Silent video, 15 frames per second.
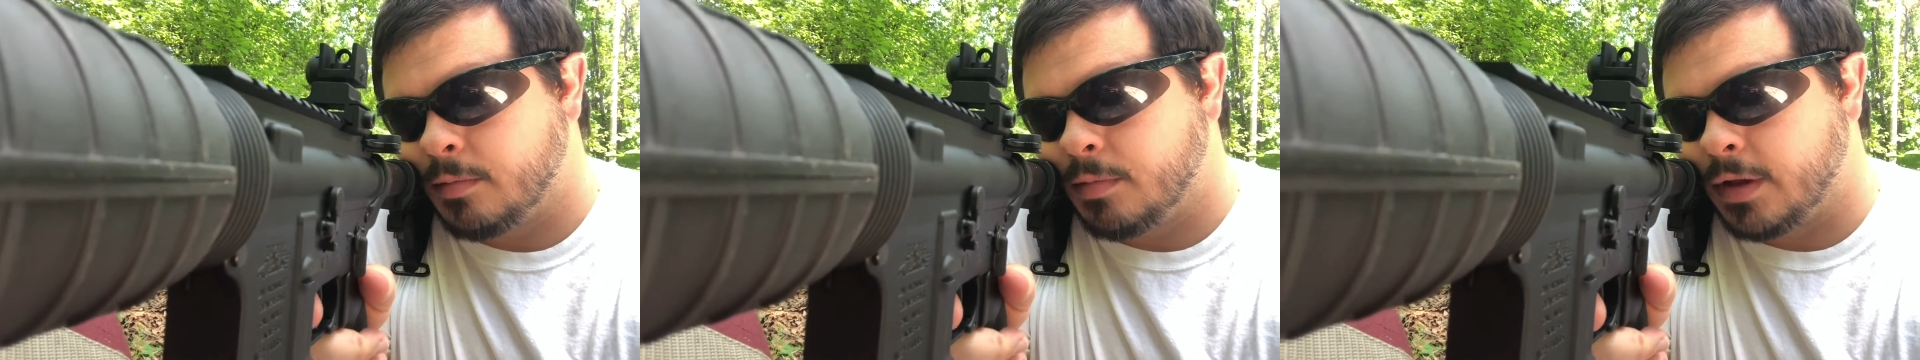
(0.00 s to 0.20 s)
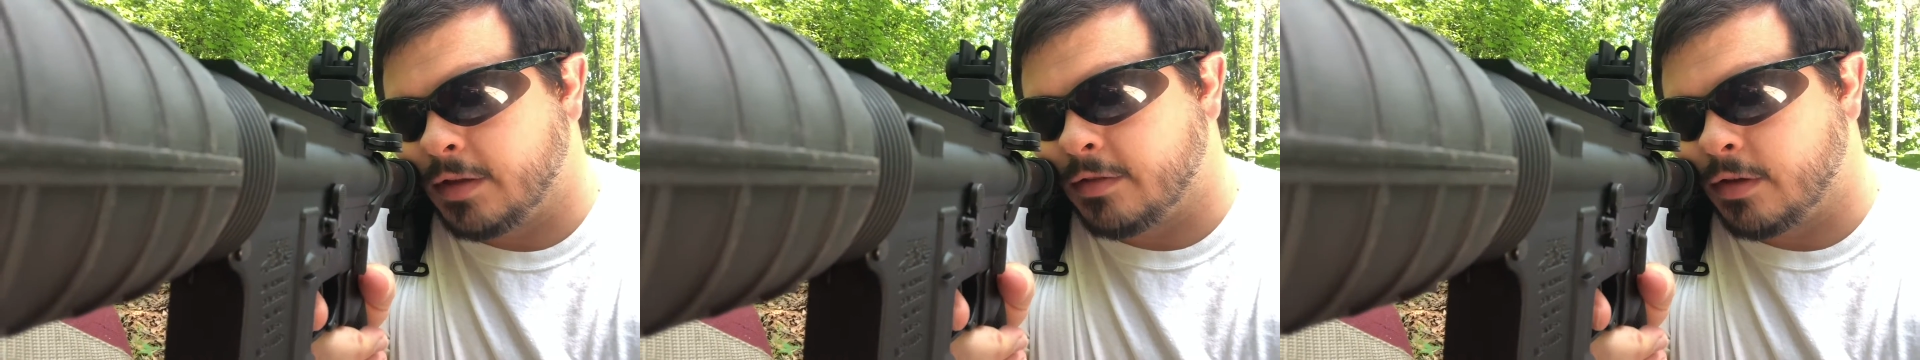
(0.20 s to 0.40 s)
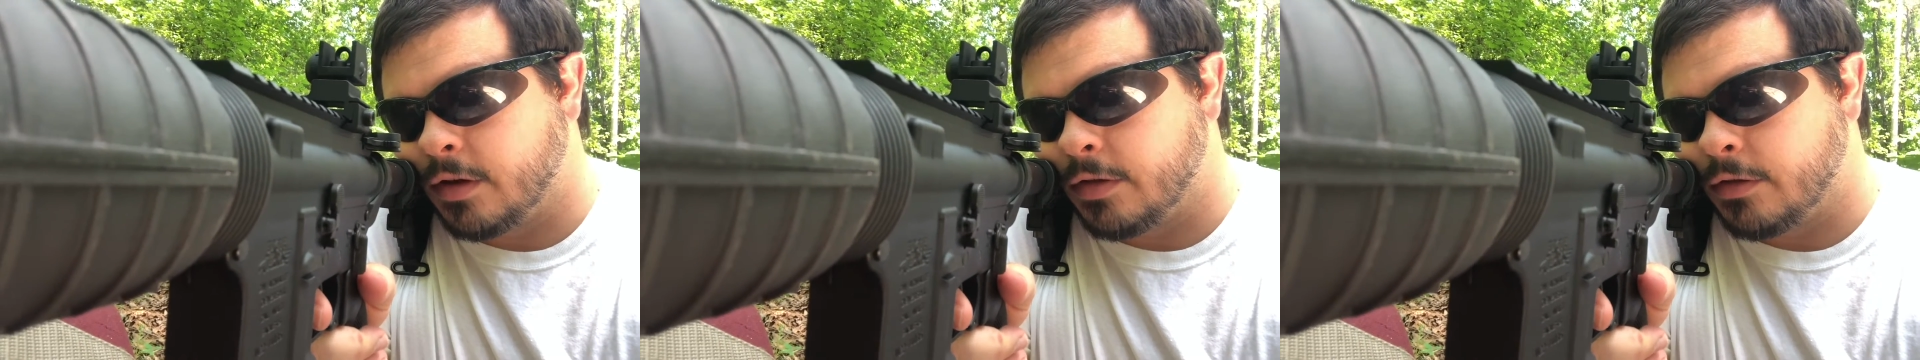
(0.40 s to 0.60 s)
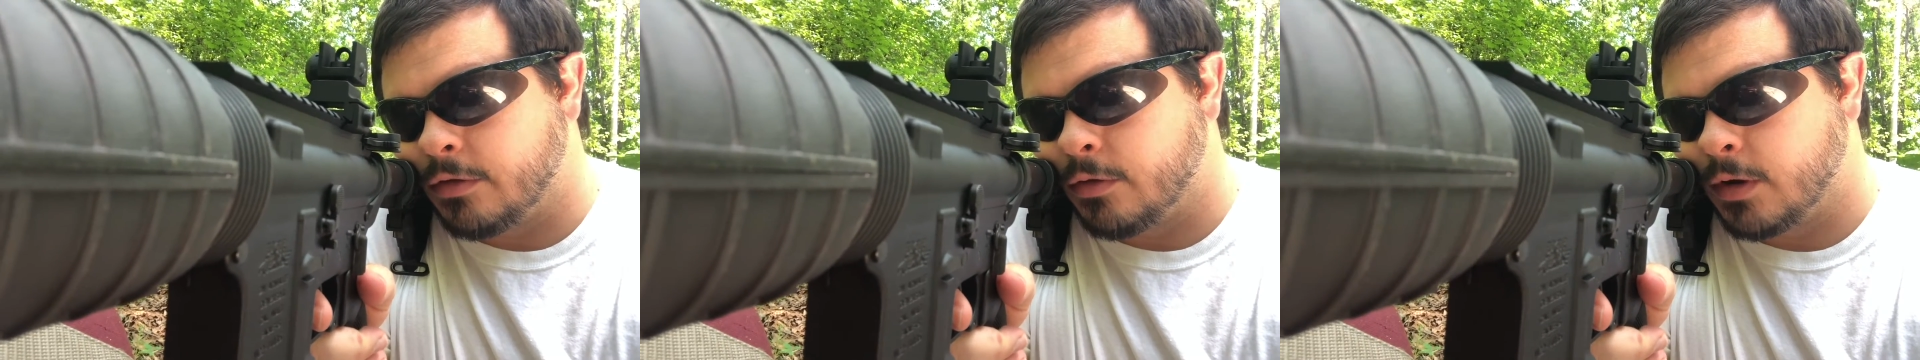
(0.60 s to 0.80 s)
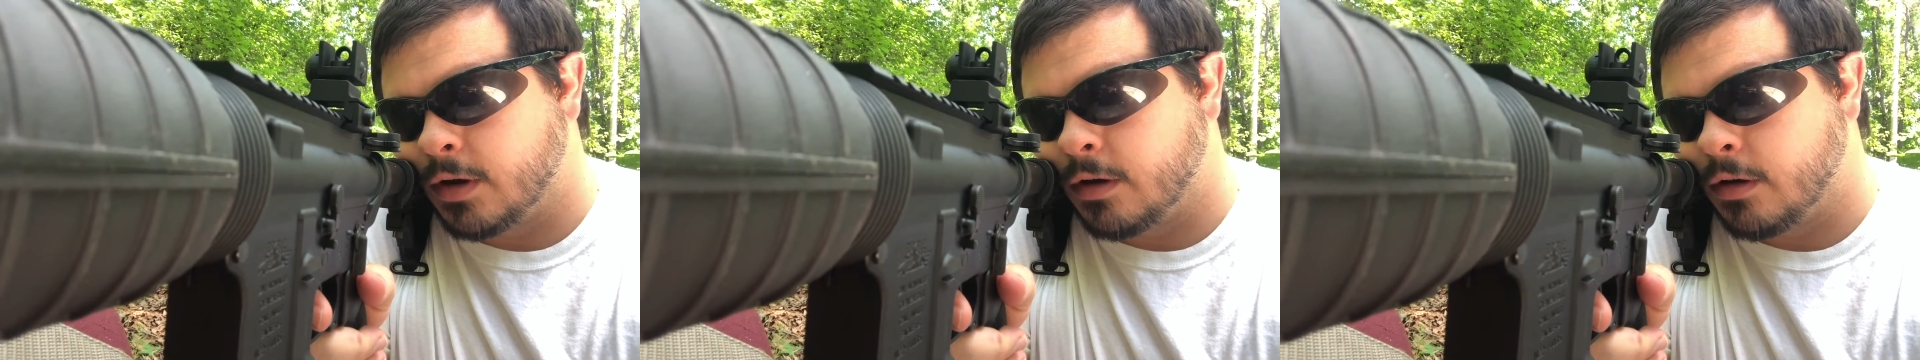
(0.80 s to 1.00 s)
place it on the
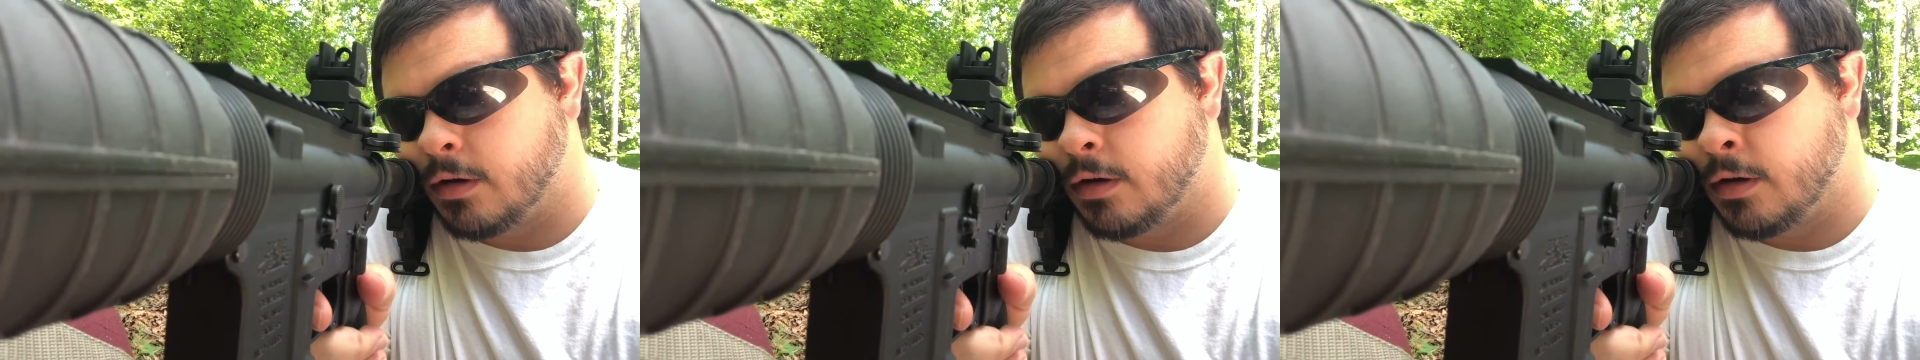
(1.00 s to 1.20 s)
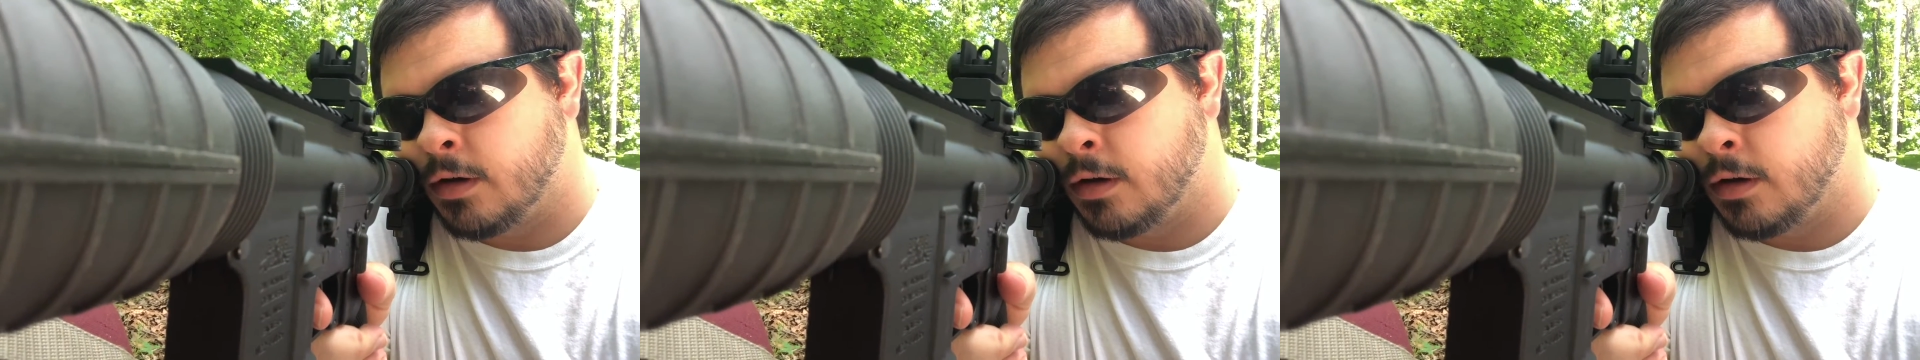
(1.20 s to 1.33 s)
trigger,